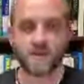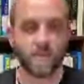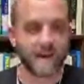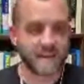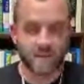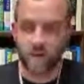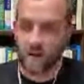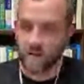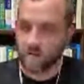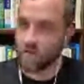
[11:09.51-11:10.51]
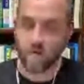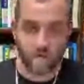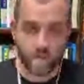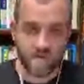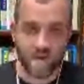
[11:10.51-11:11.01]
Make it look as
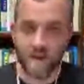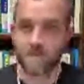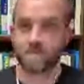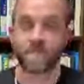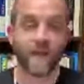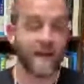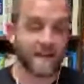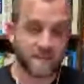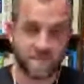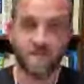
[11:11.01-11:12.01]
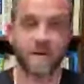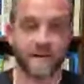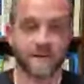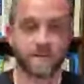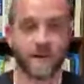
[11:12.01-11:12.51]
Christmassy and as
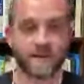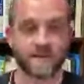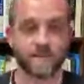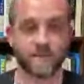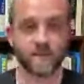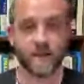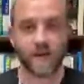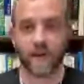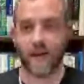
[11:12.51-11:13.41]
fun as possible.